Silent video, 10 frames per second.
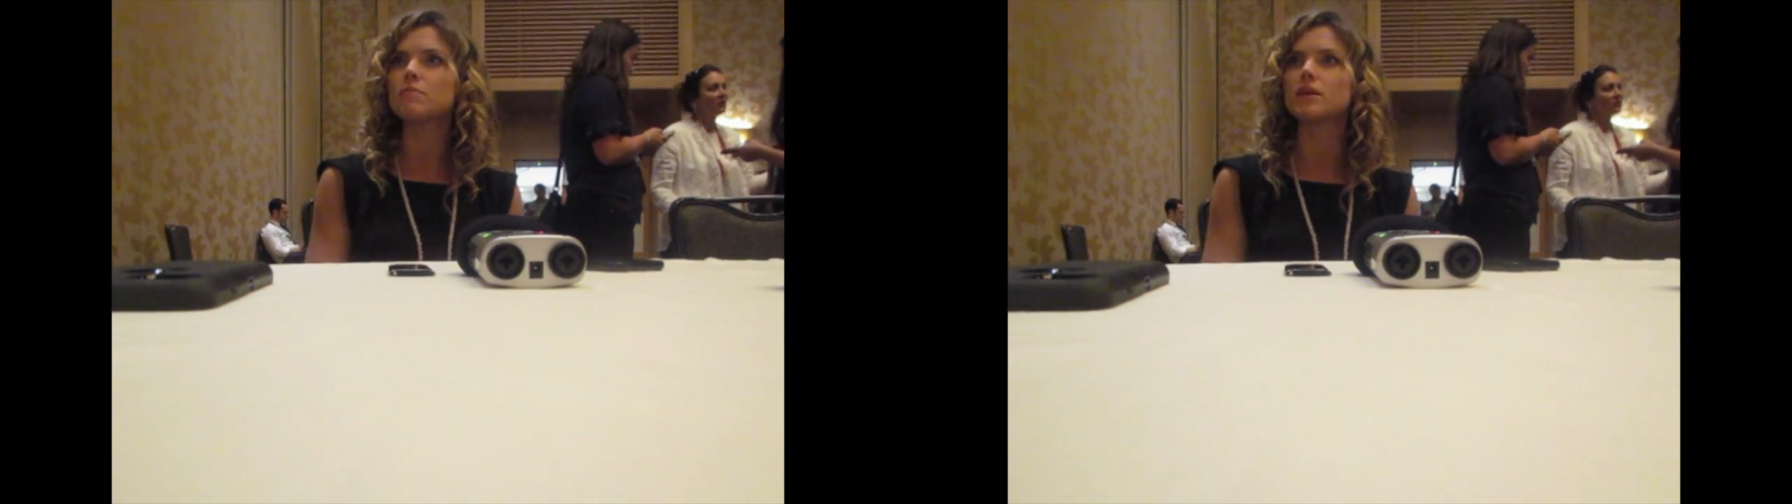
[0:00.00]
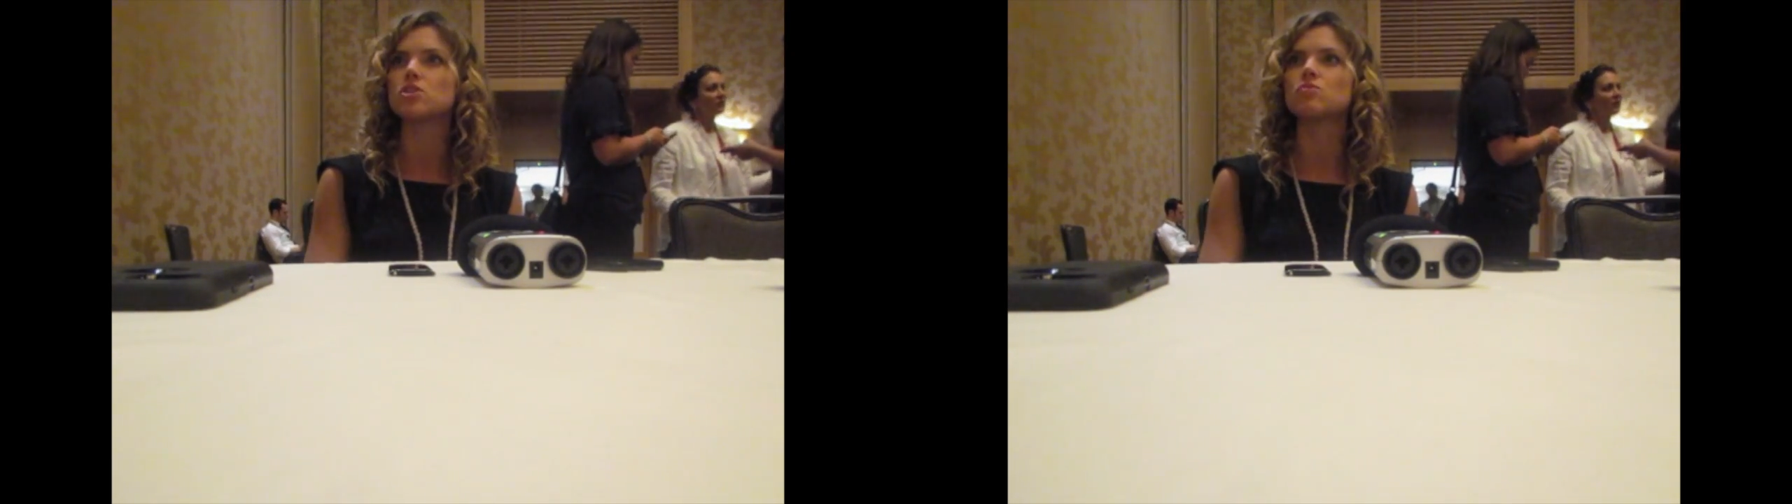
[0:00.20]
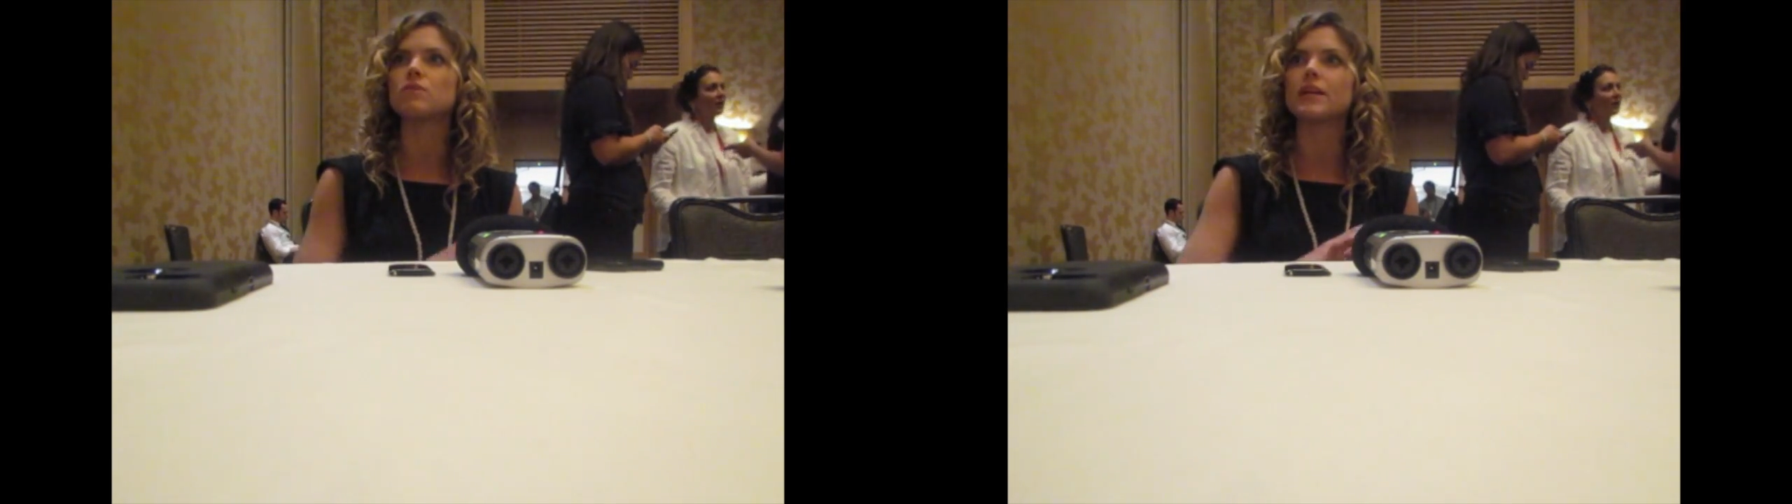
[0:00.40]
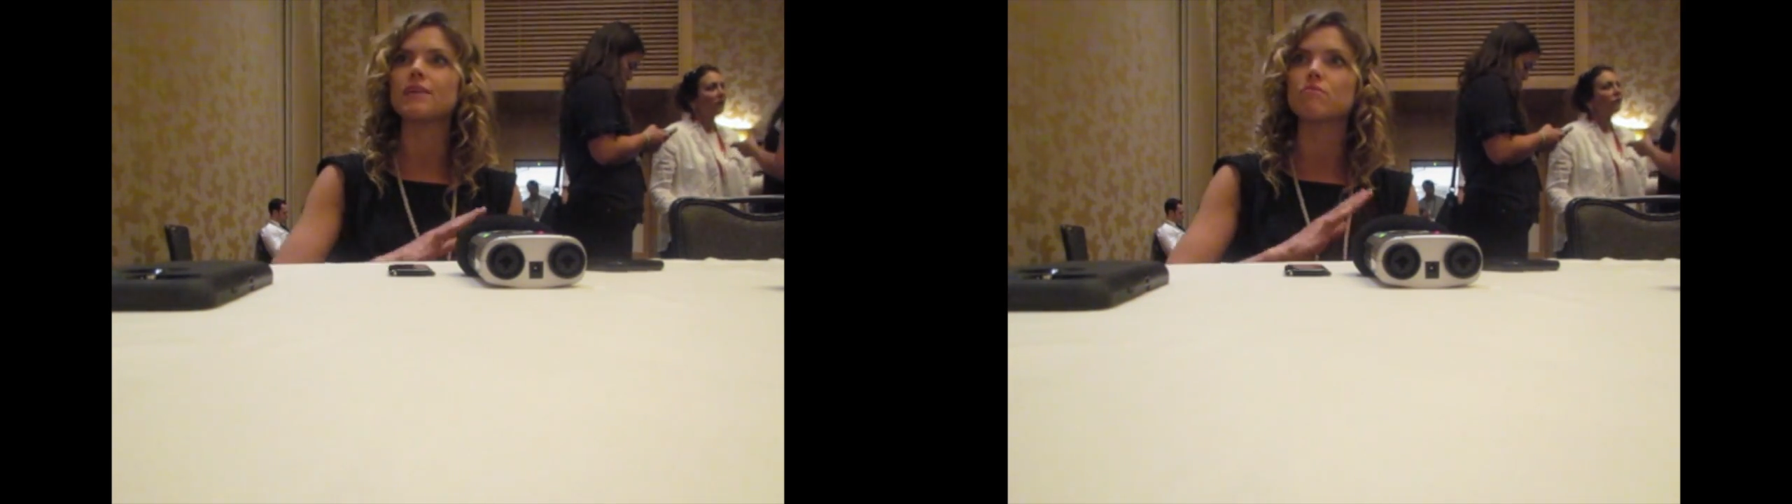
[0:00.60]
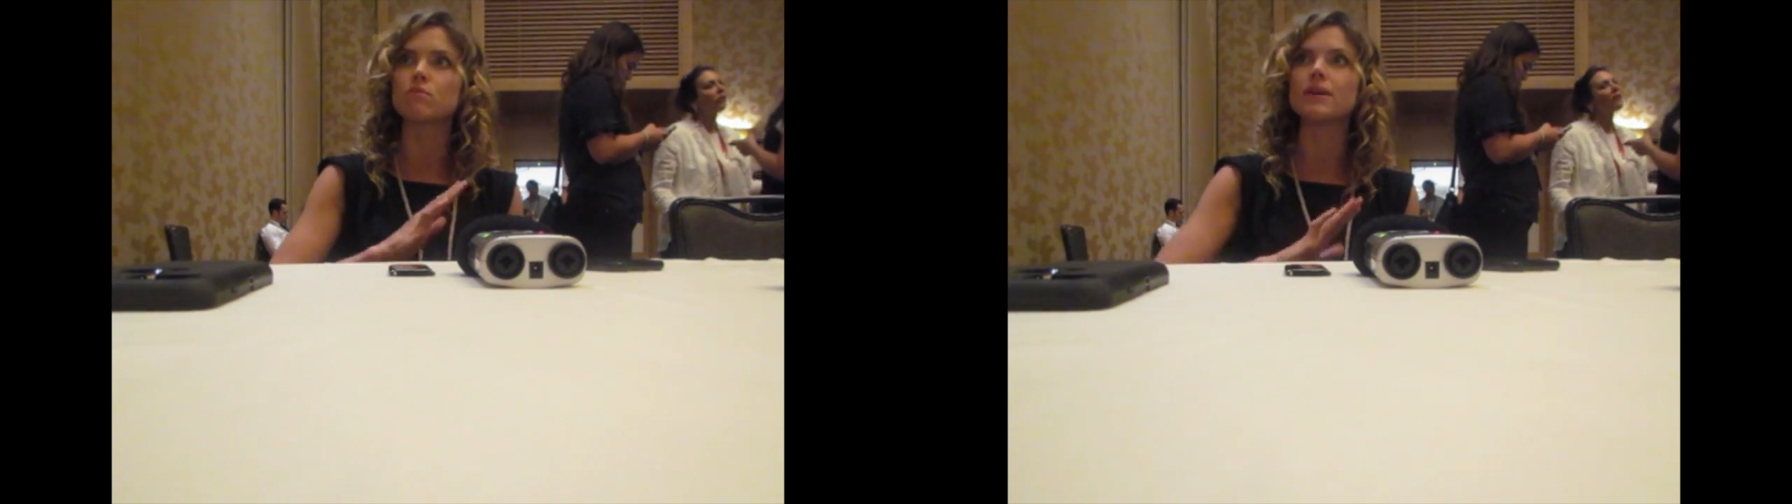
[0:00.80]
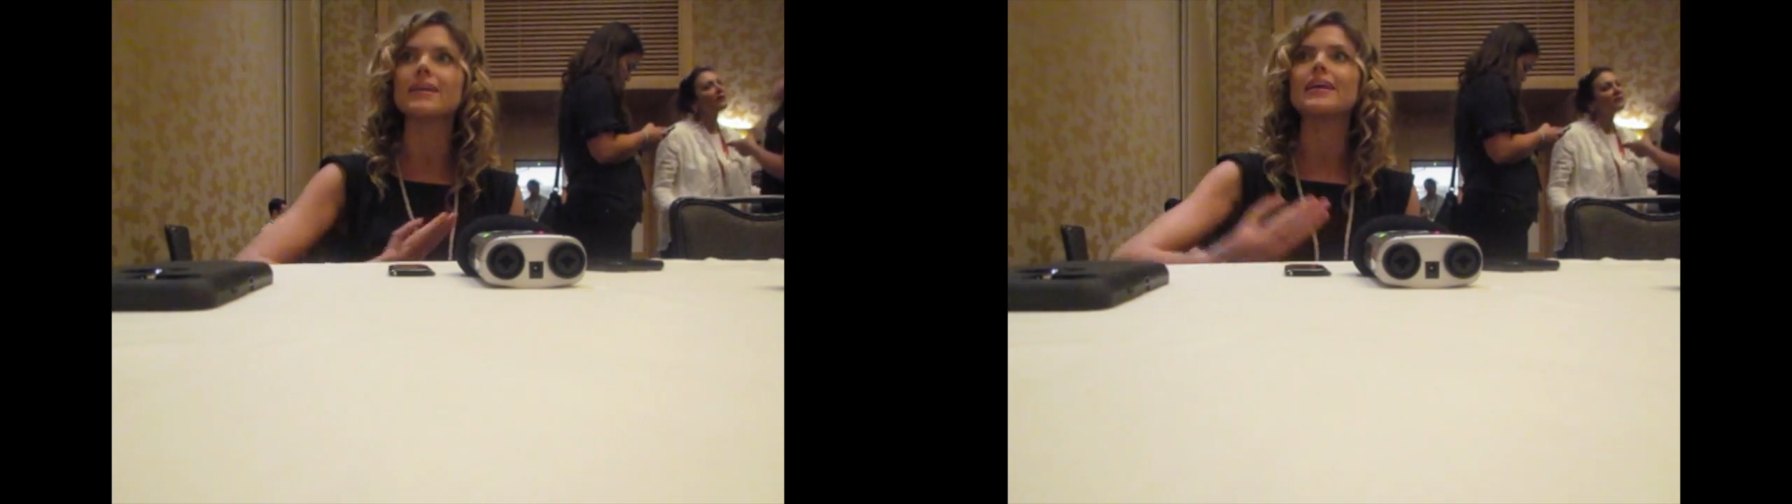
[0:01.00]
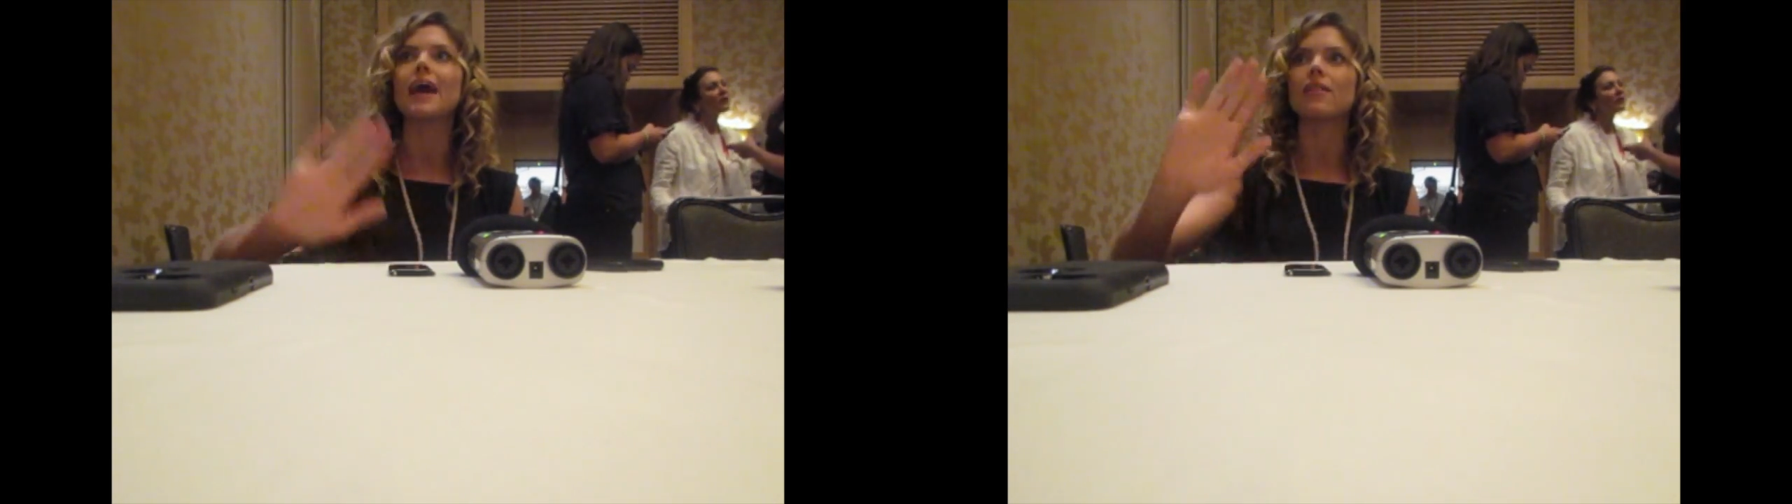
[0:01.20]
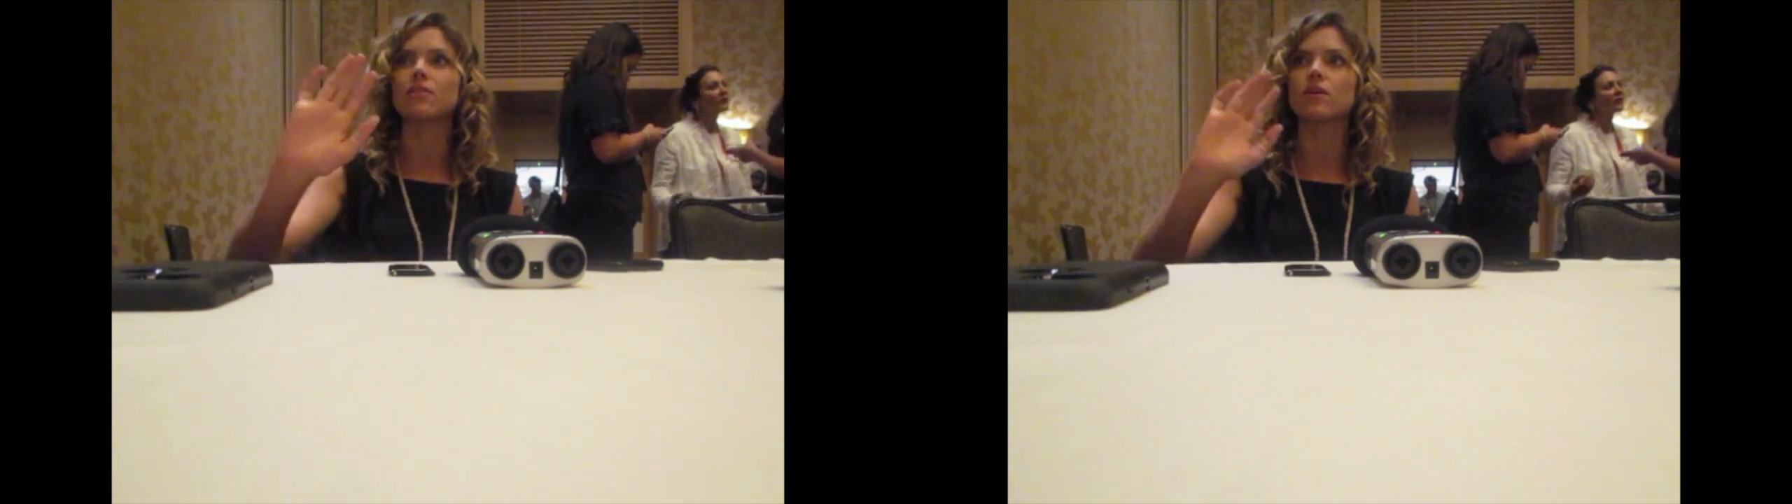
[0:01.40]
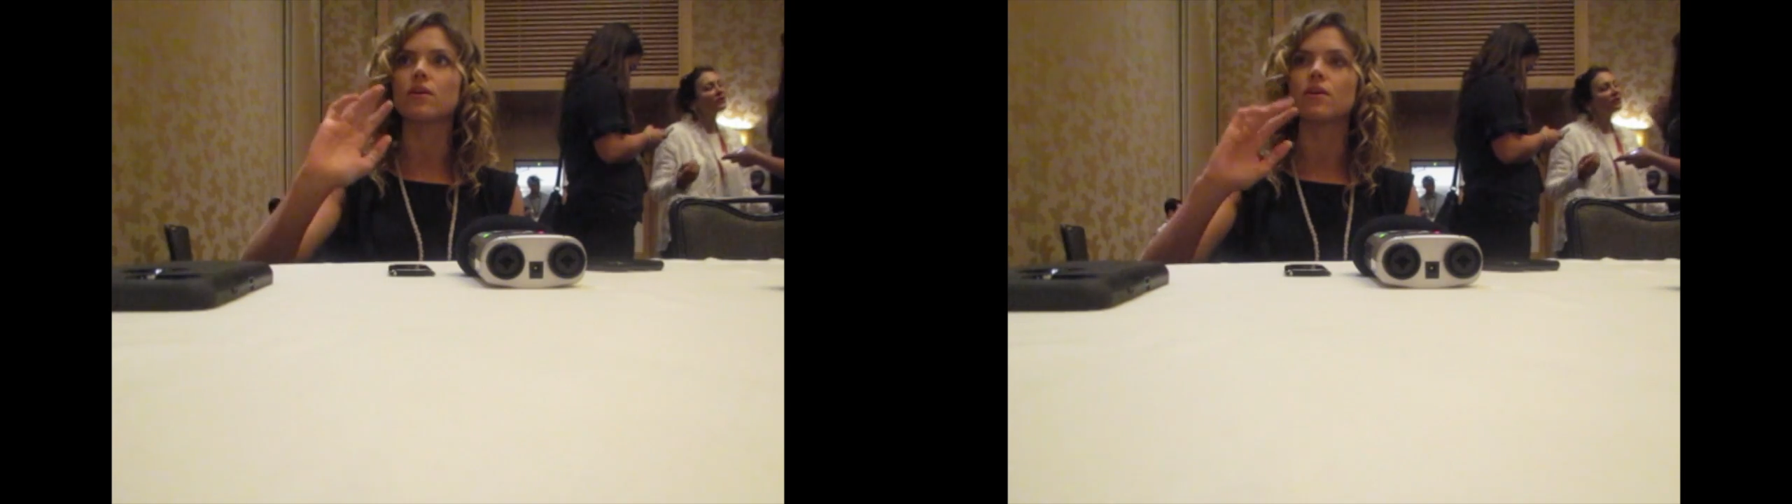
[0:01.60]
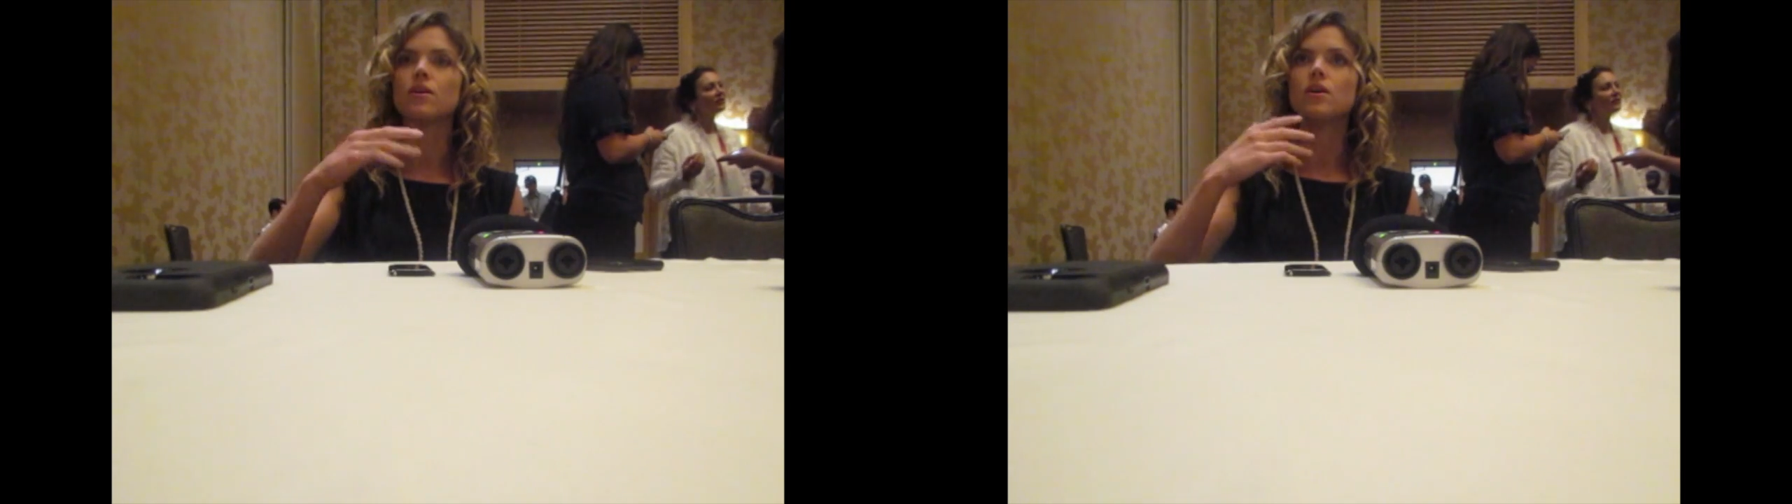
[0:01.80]
because you really get
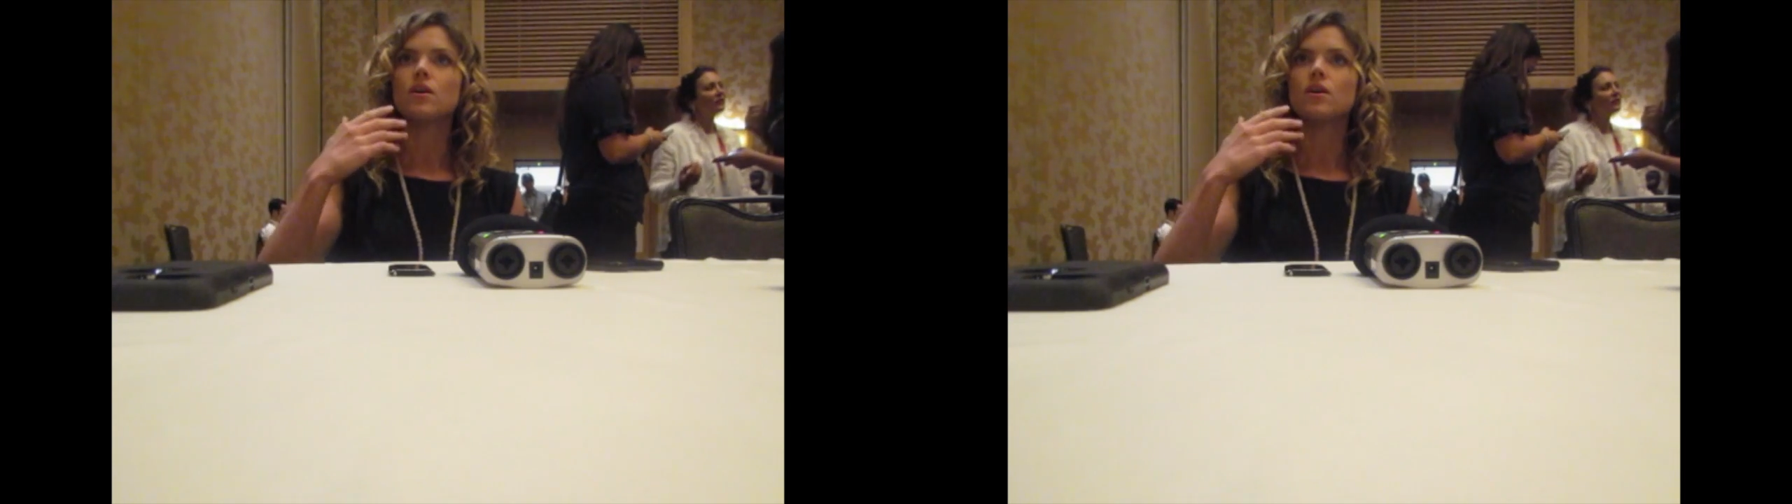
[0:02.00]
the